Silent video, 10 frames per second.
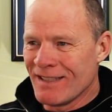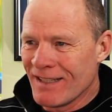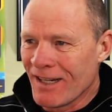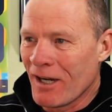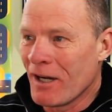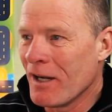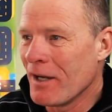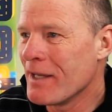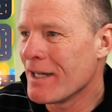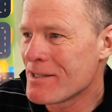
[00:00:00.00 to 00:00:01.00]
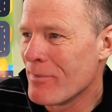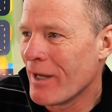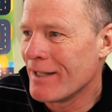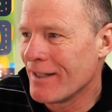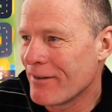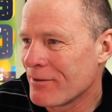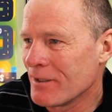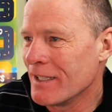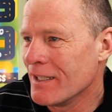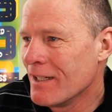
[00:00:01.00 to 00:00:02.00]
Uh, yes, Matt,
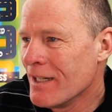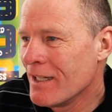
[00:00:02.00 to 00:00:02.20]
definitely.